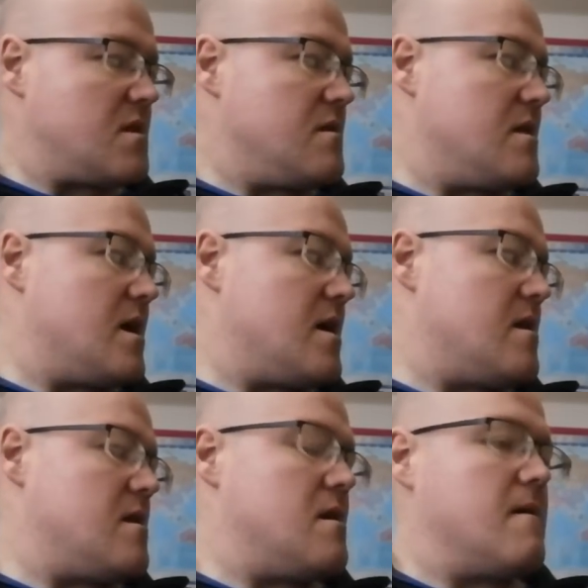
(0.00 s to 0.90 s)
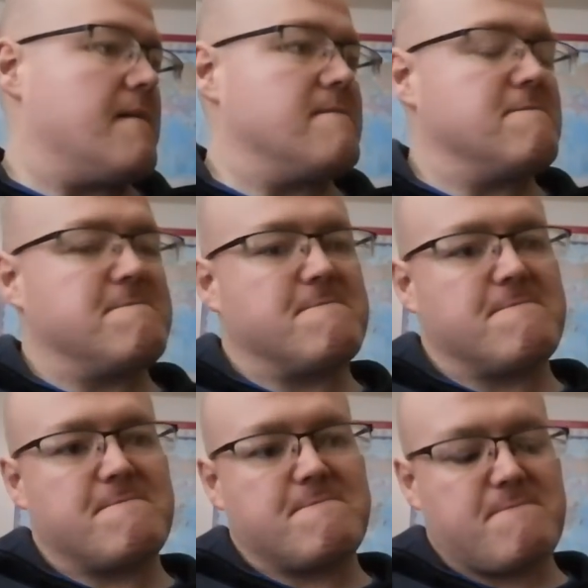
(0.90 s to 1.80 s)
then
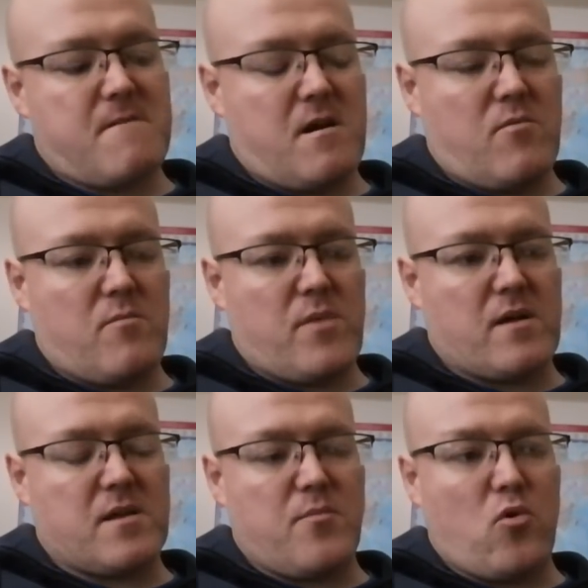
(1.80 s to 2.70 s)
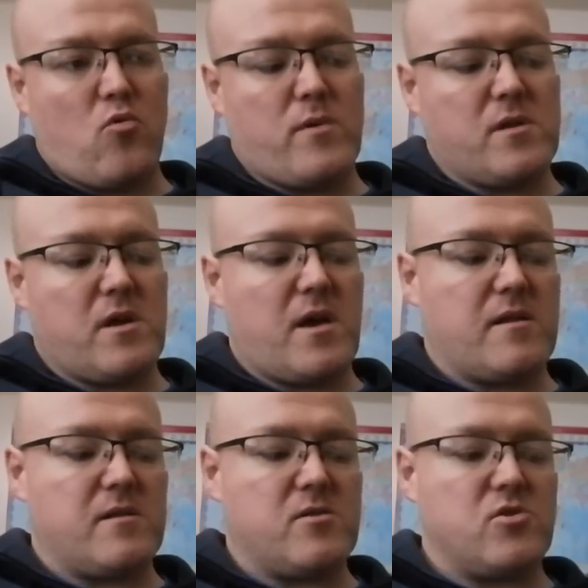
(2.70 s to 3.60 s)
I went back to Pullman
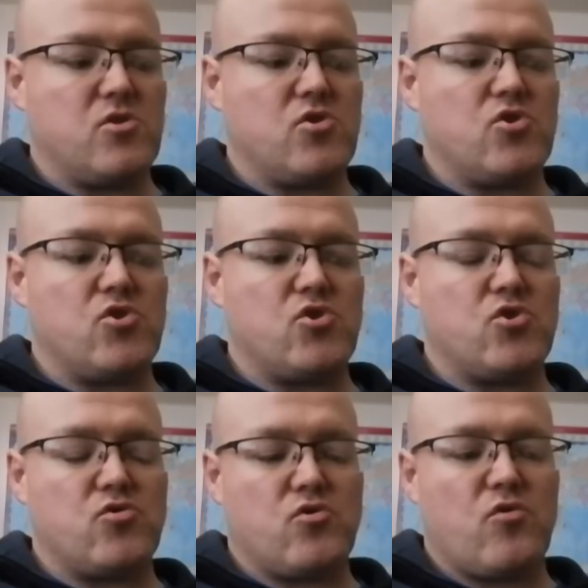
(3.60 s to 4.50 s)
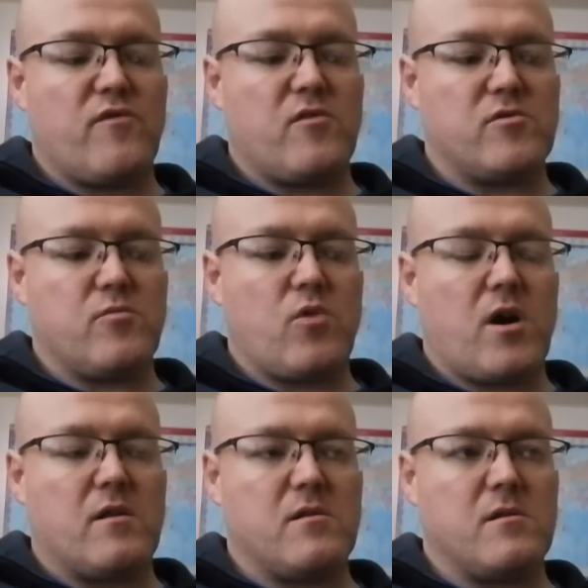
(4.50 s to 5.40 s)
in June
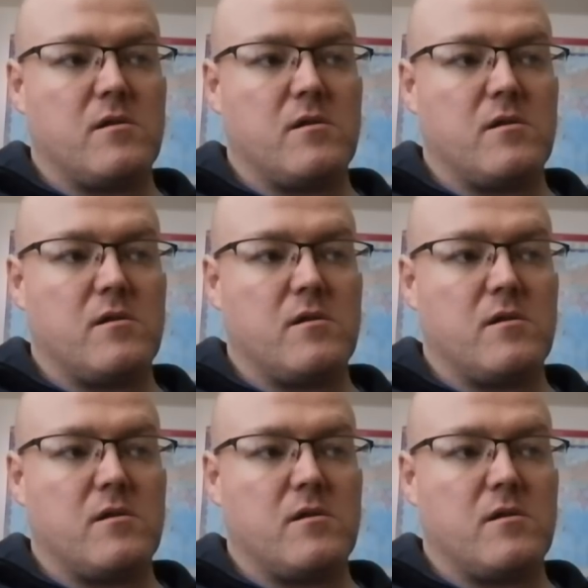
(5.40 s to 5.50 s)
2001